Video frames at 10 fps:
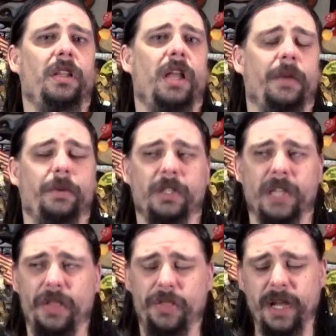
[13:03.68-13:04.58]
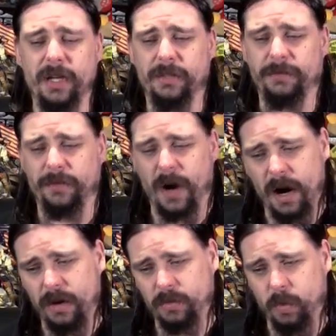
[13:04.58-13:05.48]
Like, because I think as
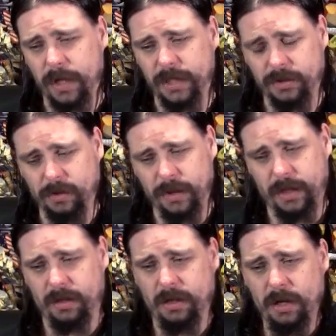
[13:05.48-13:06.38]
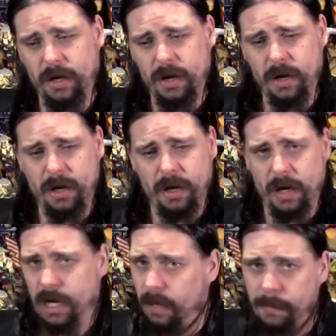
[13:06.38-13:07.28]
far as what he's doing
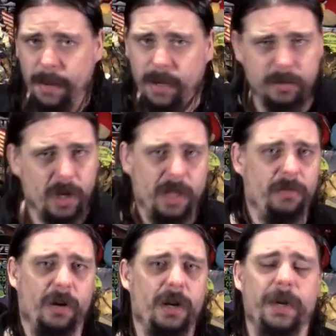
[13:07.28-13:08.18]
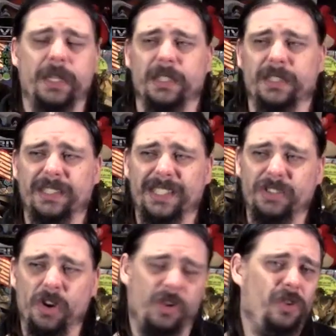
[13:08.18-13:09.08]
and maybe I'm totally wrong about this. It's
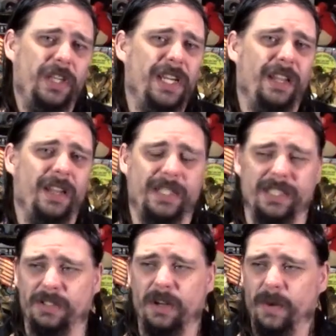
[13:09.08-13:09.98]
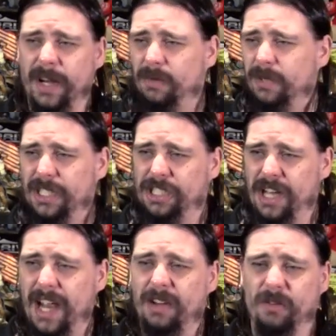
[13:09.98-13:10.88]
just not clear. Like there's no way to really
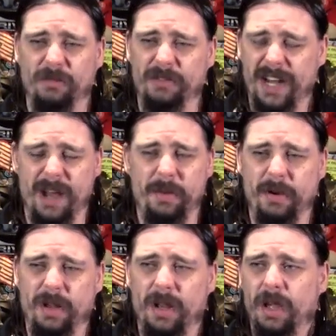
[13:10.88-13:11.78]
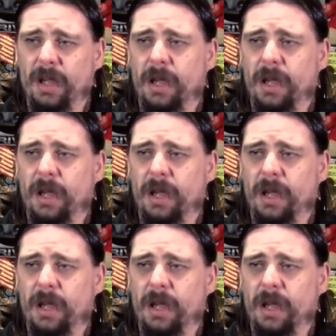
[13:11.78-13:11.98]
check or read up on it.